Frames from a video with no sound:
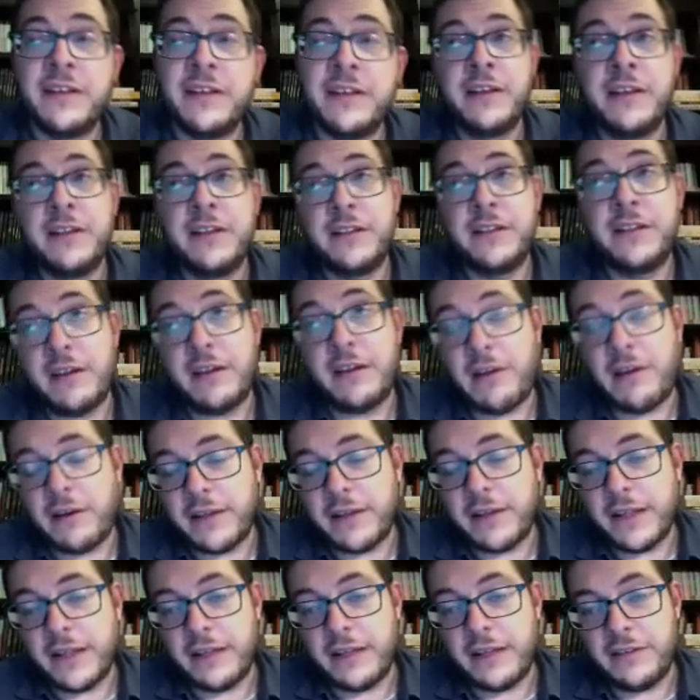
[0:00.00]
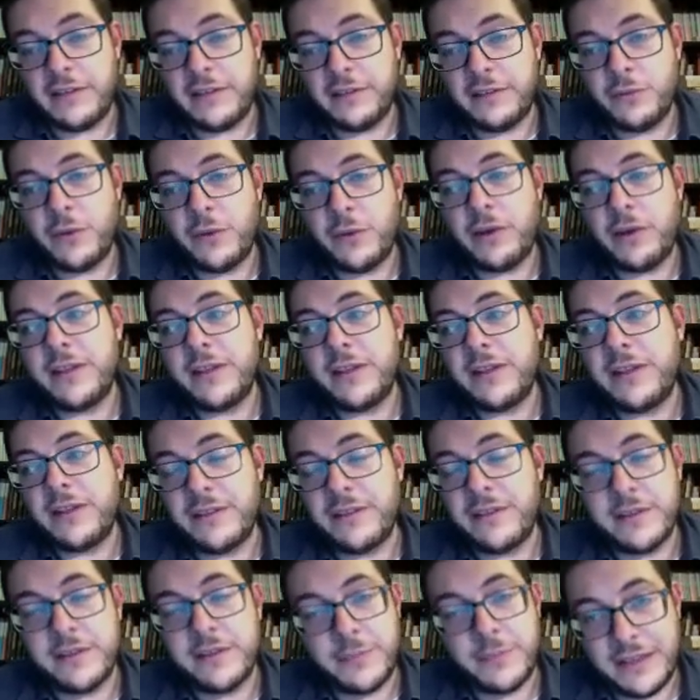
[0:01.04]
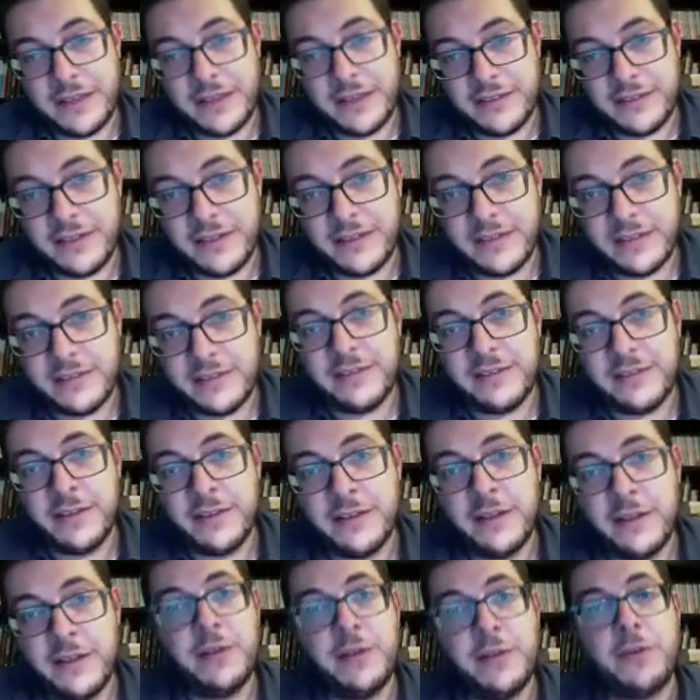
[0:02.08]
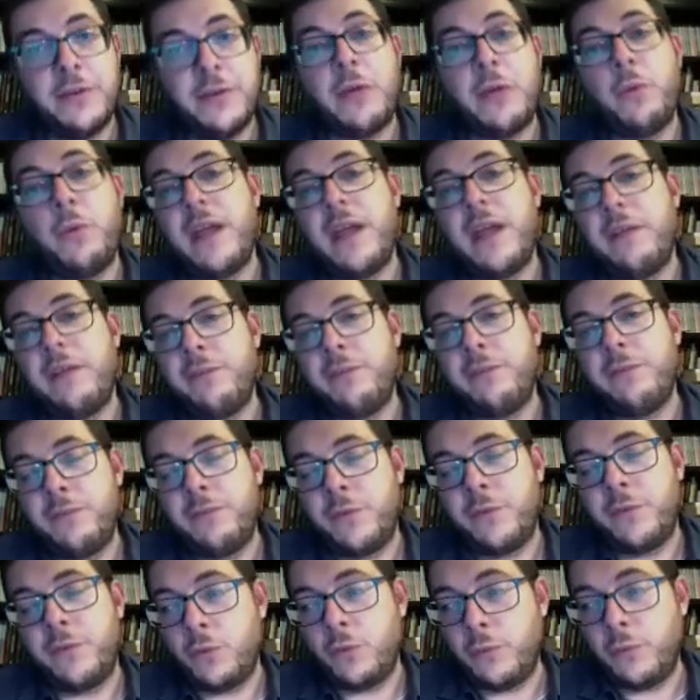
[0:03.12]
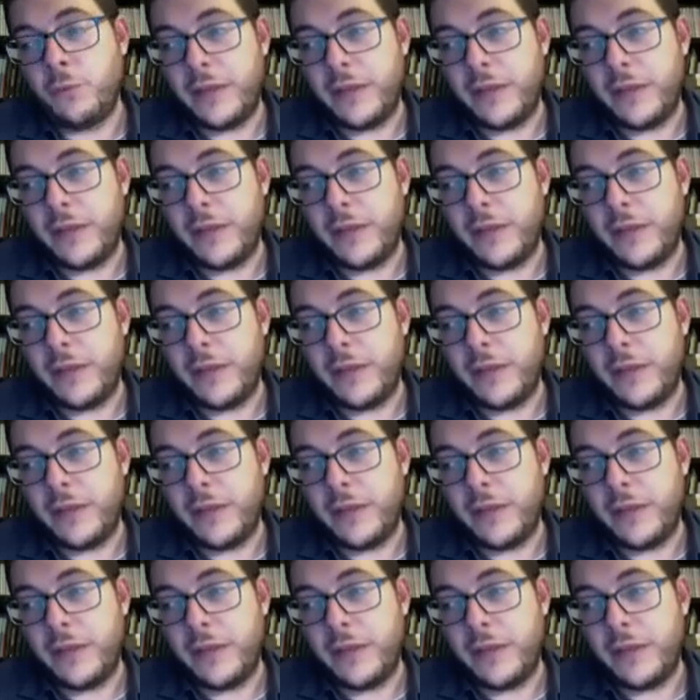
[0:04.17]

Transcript: there are cases where it doesn't make sense. Okay, we have to make the